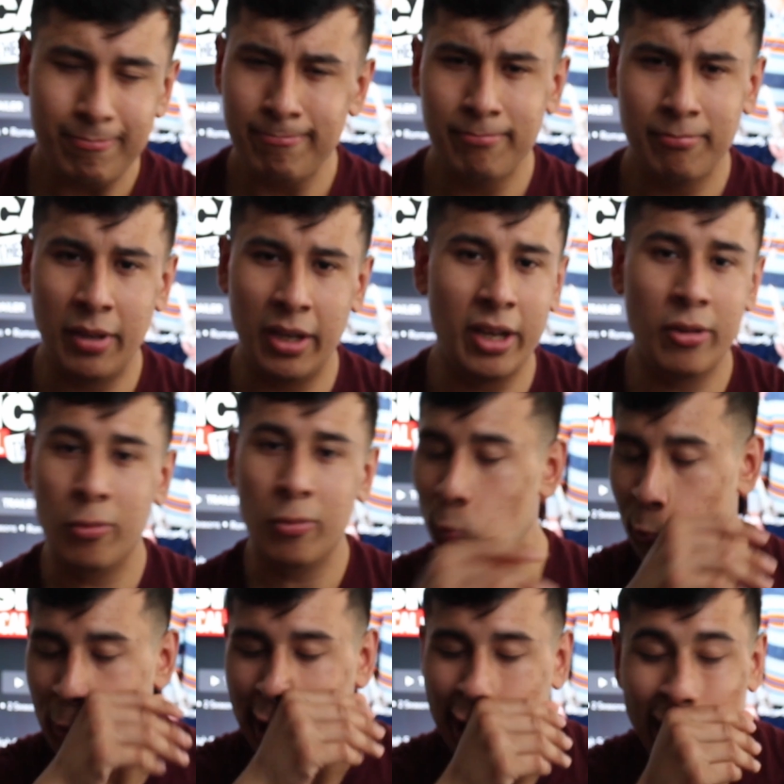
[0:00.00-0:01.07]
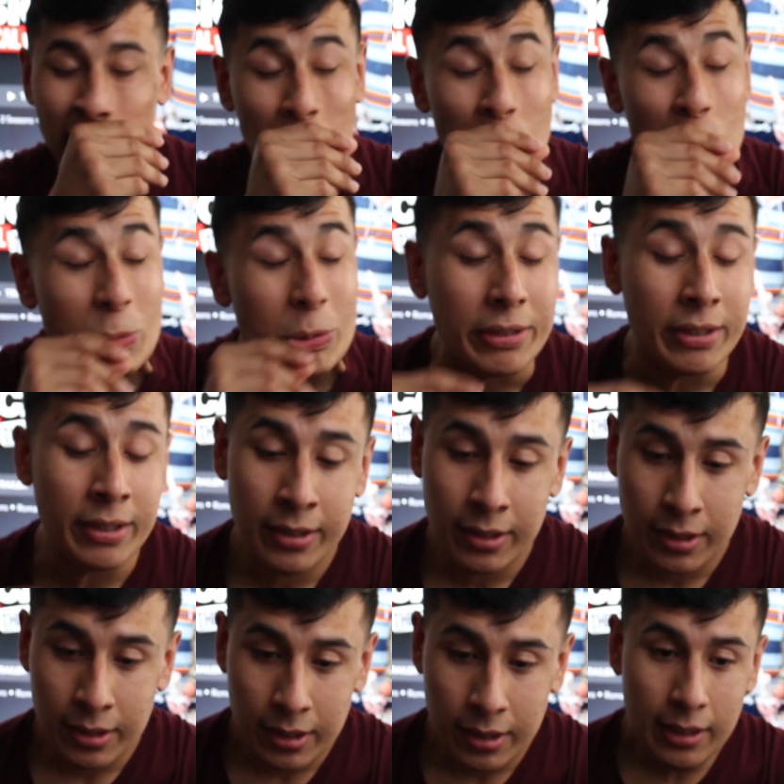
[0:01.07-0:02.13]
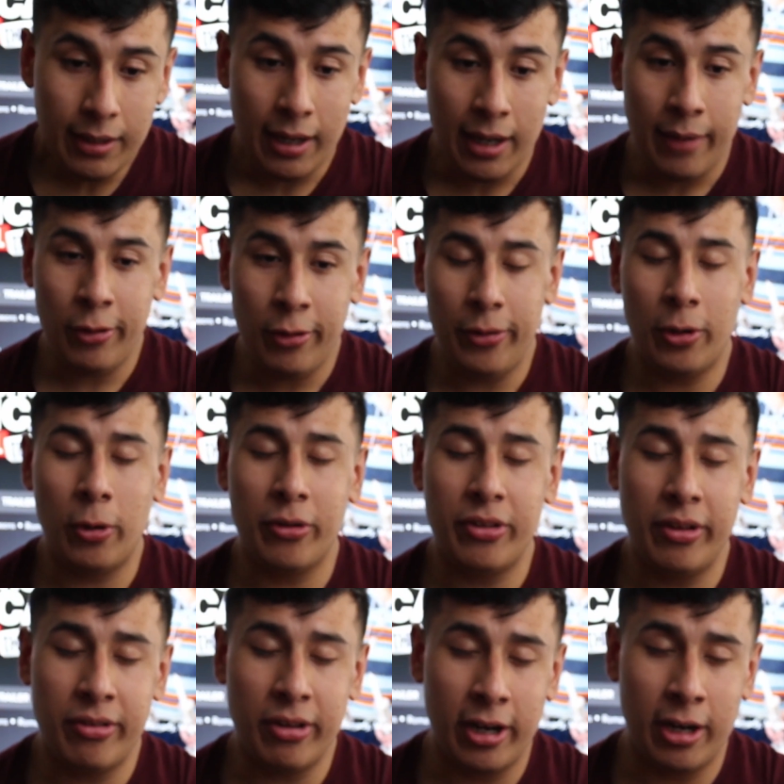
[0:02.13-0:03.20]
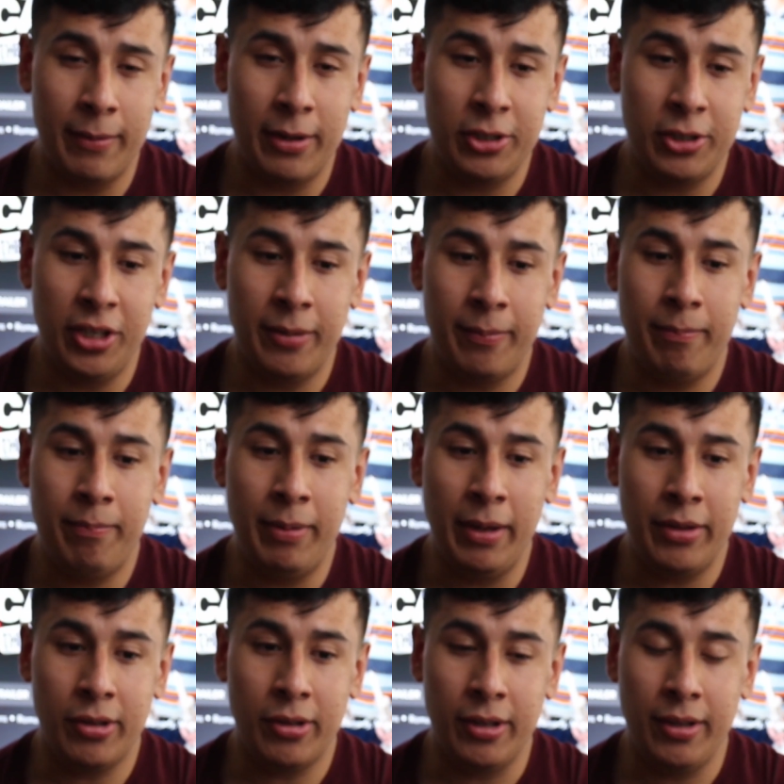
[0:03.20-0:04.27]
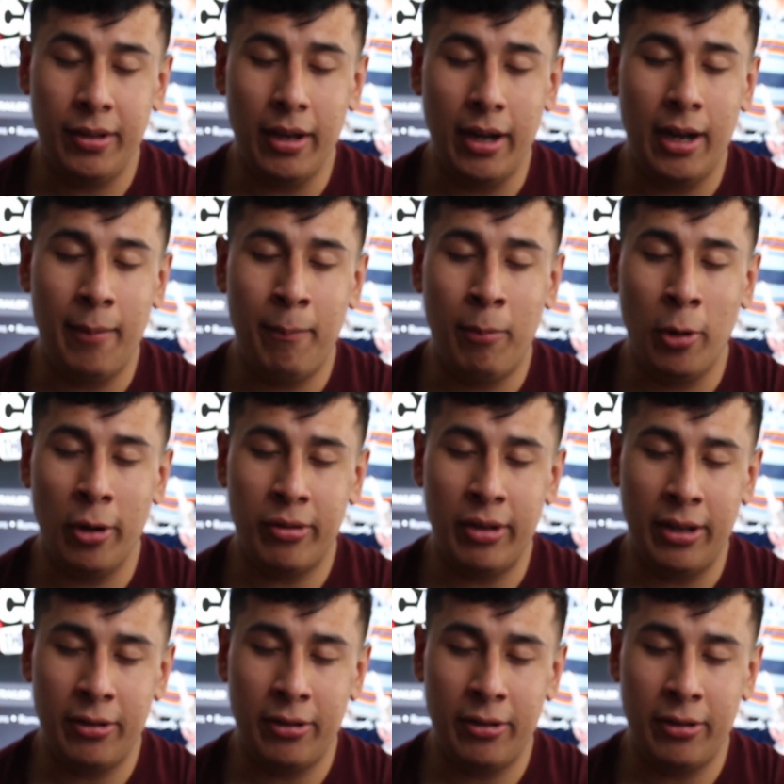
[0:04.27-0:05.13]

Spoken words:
Because why not? During the course of this argument, Gina basically boils down to